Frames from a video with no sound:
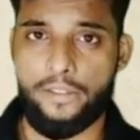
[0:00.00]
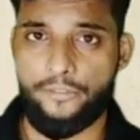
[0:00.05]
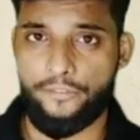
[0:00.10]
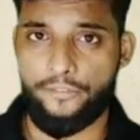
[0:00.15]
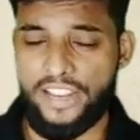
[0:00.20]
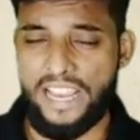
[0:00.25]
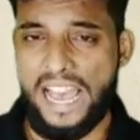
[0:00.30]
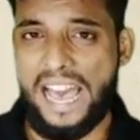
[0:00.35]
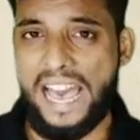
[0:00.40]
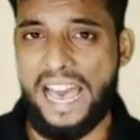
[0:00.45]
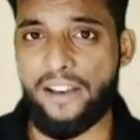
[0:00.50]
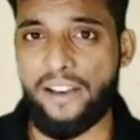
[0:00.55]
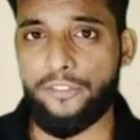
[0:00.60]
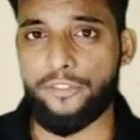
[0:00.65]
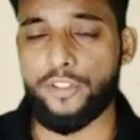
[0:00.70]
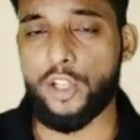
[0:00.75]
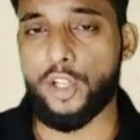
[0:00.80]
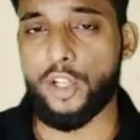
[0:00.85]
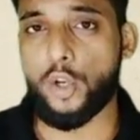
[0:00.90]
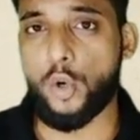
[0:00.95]
We have
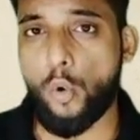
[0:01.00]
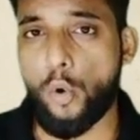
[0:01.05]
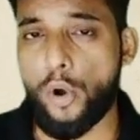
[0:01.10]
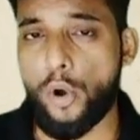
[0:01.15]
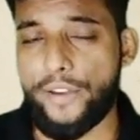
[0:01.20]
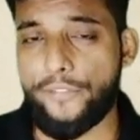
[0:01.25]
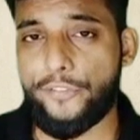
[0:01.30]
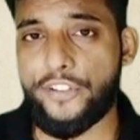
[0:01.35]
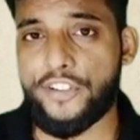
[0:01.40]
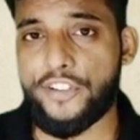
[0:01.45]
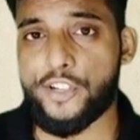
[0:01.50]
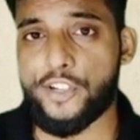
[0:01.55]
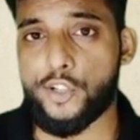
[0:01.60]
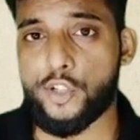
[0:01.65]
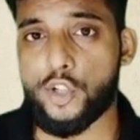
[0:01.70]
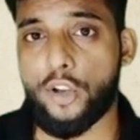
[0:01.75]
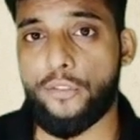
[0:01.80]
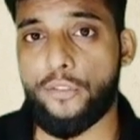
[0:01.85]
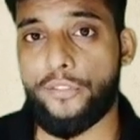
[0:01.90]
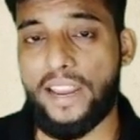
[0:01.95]
the coefficients
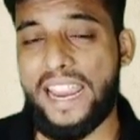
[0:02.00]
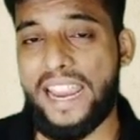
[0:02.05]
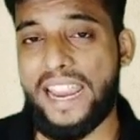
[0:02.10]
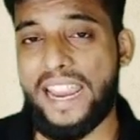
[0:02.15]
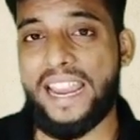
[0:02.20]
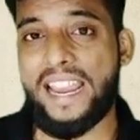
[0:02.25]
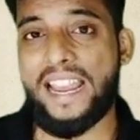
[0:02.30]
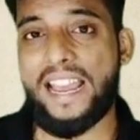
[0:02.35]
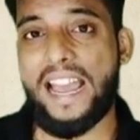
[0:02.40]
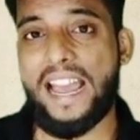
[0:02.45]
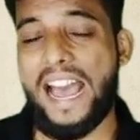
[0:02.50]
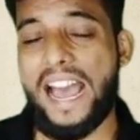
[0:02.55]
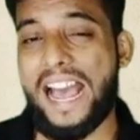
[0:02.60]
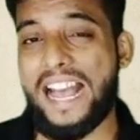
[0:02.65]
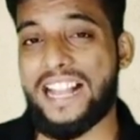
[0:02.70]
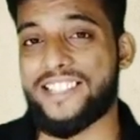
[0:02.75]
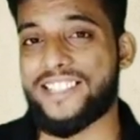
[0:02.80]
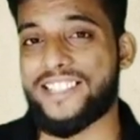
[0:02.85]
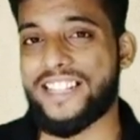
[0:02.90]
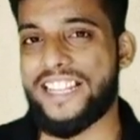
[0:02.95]
of A
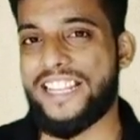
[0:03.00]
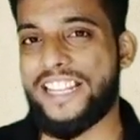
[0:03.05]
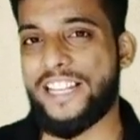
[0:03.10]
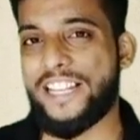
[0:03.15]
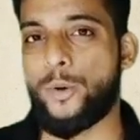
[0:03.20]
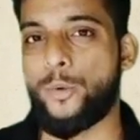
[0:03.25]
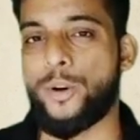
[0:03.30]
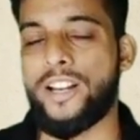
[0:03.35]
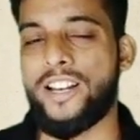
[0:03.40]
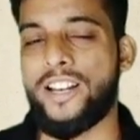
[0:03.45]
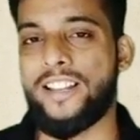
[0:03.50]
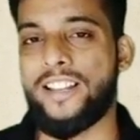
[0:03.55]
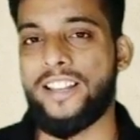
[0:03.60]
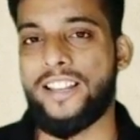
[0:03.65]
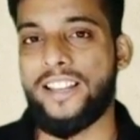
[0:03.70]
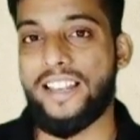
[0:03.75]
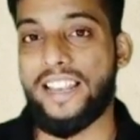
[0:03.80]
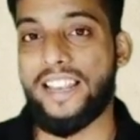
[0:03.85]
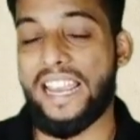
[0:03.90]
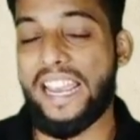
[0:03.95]
as equal,
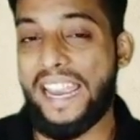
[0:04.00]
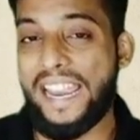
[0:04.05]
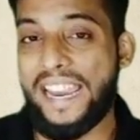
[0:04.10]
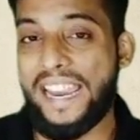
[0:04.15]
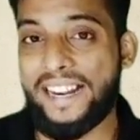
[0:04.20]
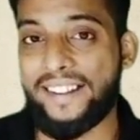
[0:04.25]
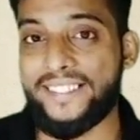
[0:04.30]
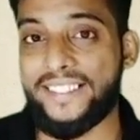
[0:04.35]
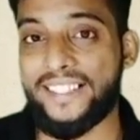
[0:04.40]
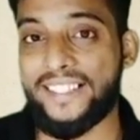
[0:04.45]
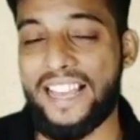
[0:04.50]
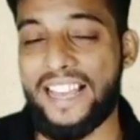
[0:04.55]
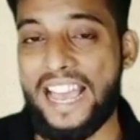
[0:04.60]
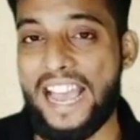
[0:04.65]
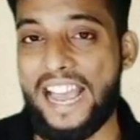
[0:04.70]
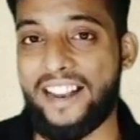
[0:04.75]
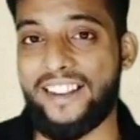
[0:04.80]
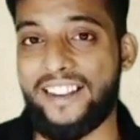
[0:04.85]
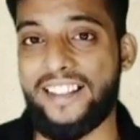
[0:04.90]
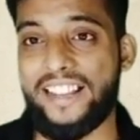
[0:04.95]
8
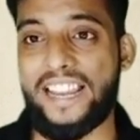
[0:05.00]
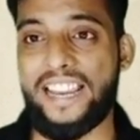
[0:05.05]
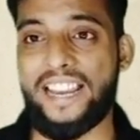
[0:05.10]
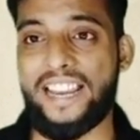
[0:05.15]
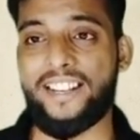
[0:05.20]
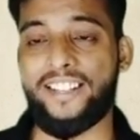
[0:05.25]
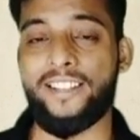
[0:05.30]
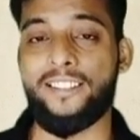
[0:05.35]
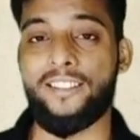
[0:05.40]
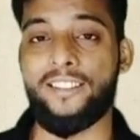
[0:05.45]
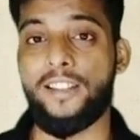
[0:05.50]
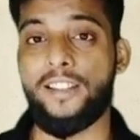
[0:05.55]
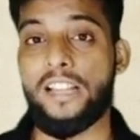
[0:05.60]
and 8.